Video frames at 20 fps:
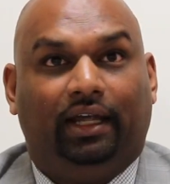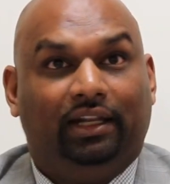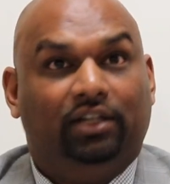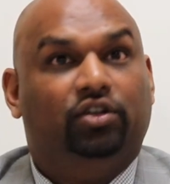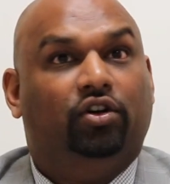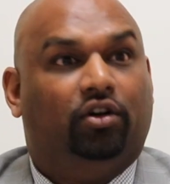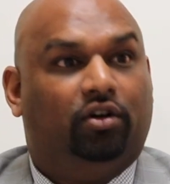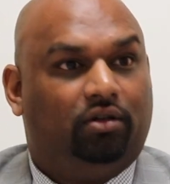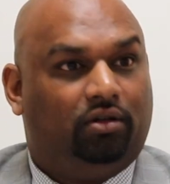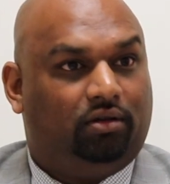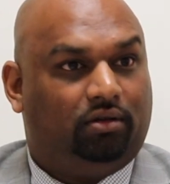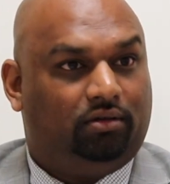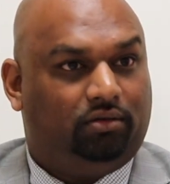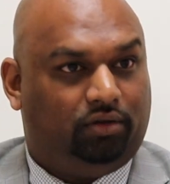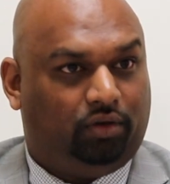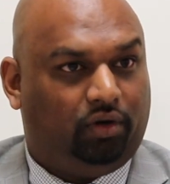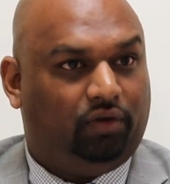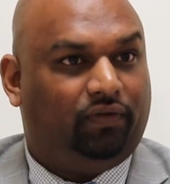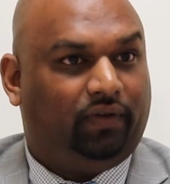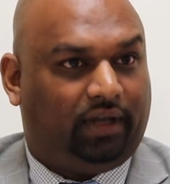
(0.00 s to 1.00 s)
internal
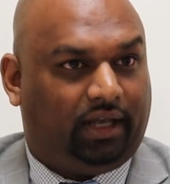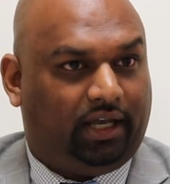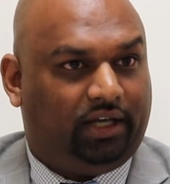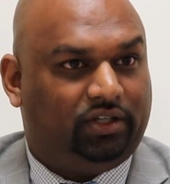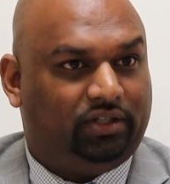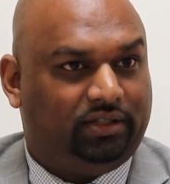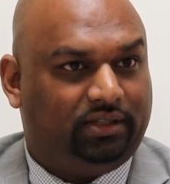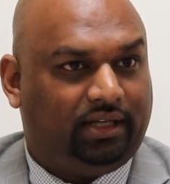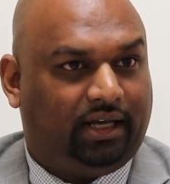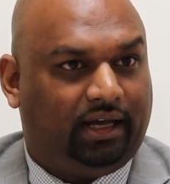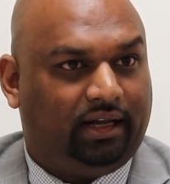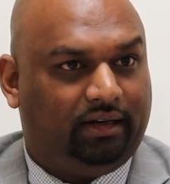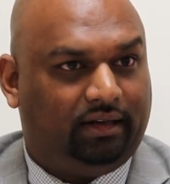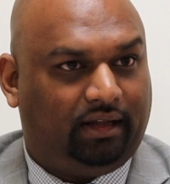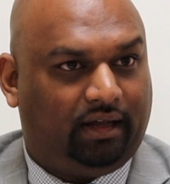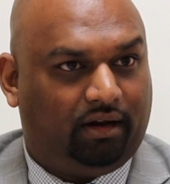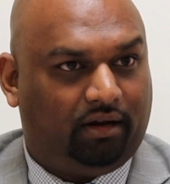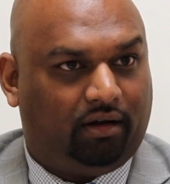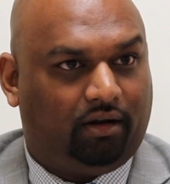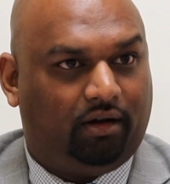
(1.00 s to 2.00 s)
notifications that
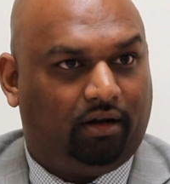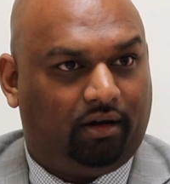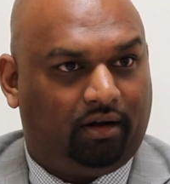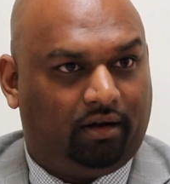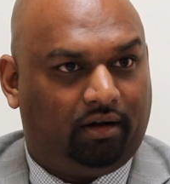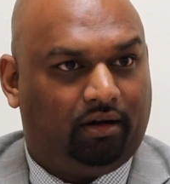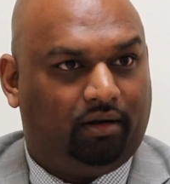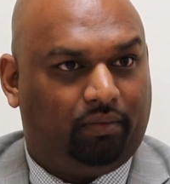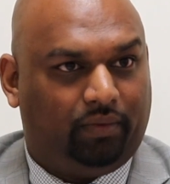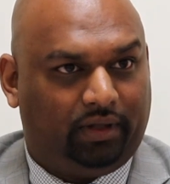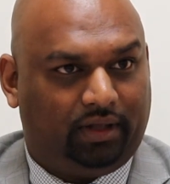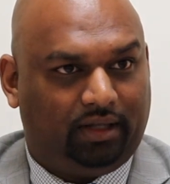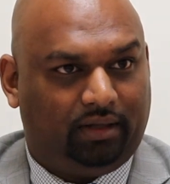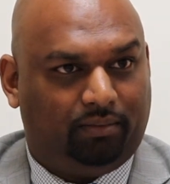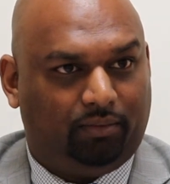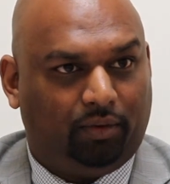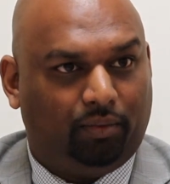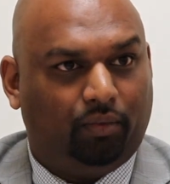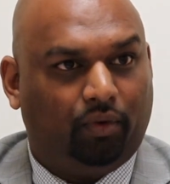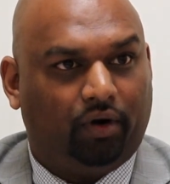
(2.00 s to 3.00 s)
occur within
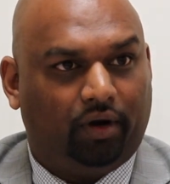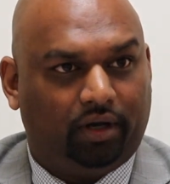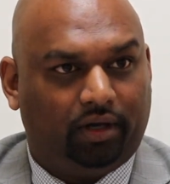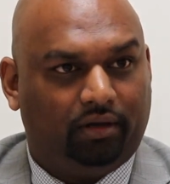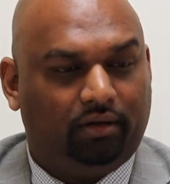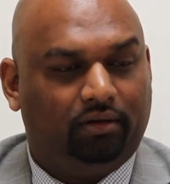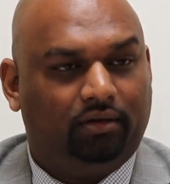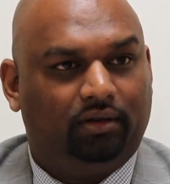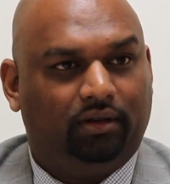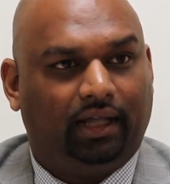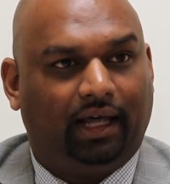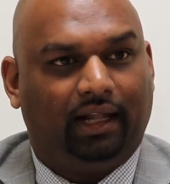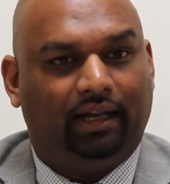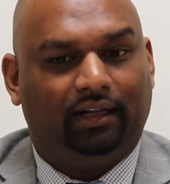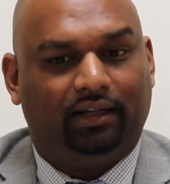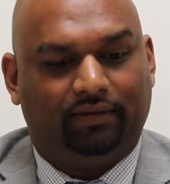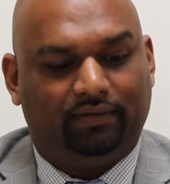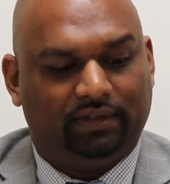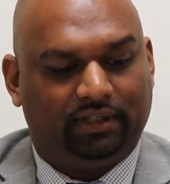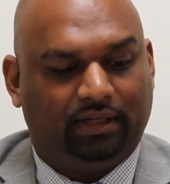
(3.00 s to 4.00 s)
Memorial, that
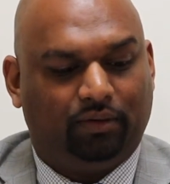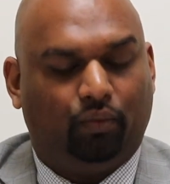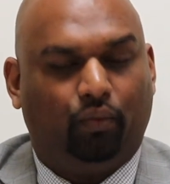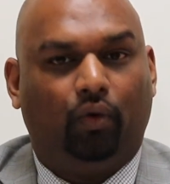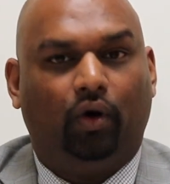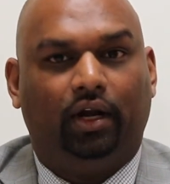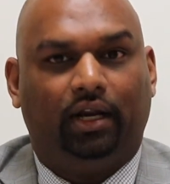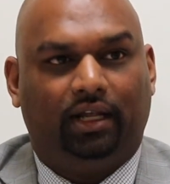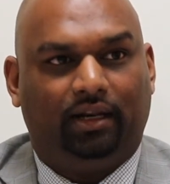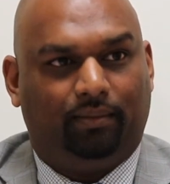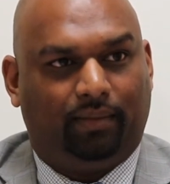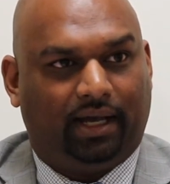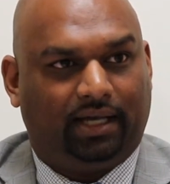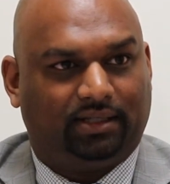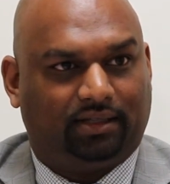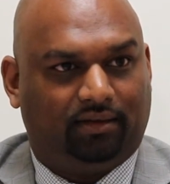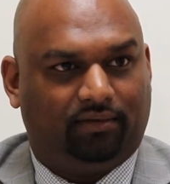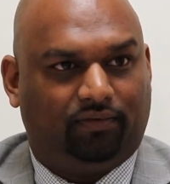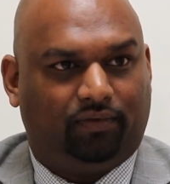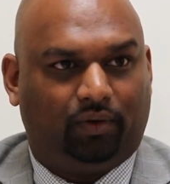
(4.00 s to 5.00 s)
lives in one
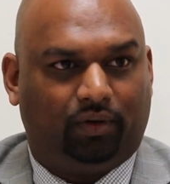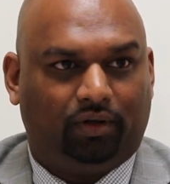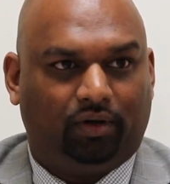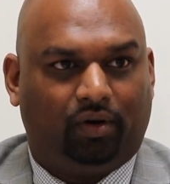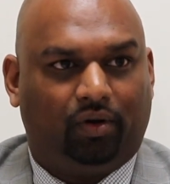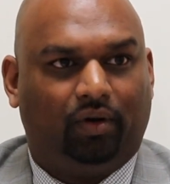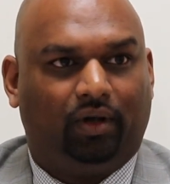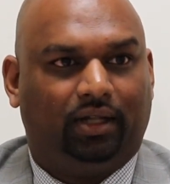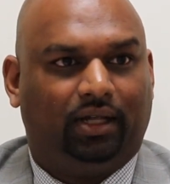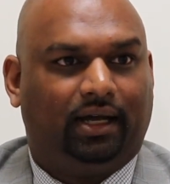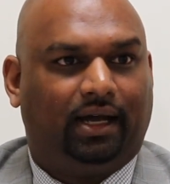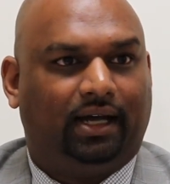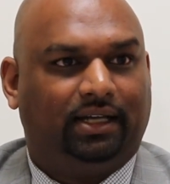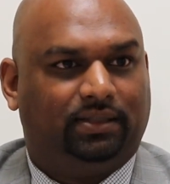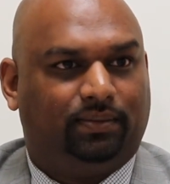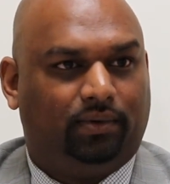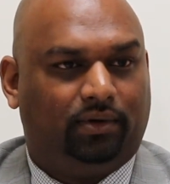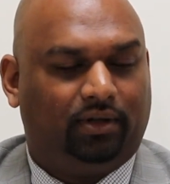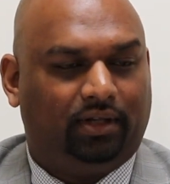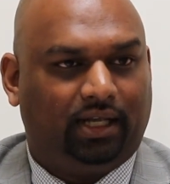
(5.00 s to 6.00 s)
in-basket folder called a
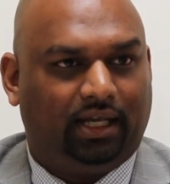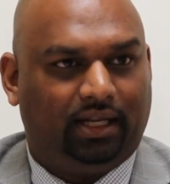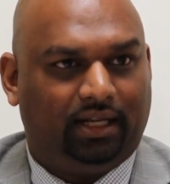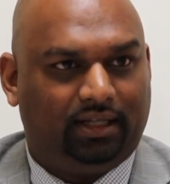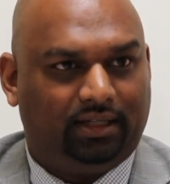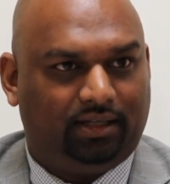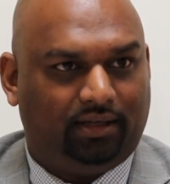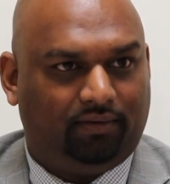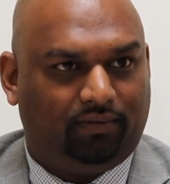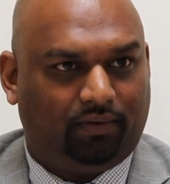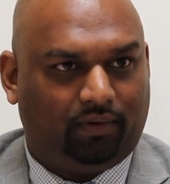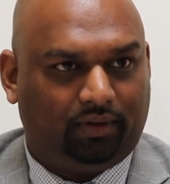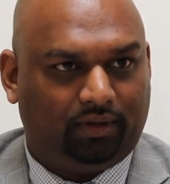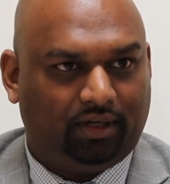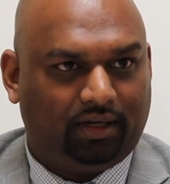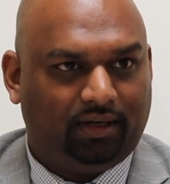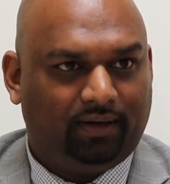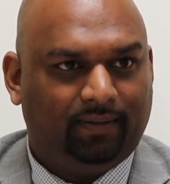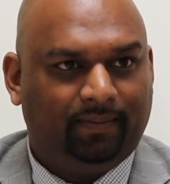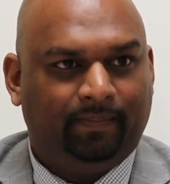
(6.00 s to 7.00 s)
hospital ADT
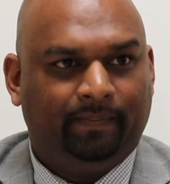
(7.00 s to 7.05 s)
folder.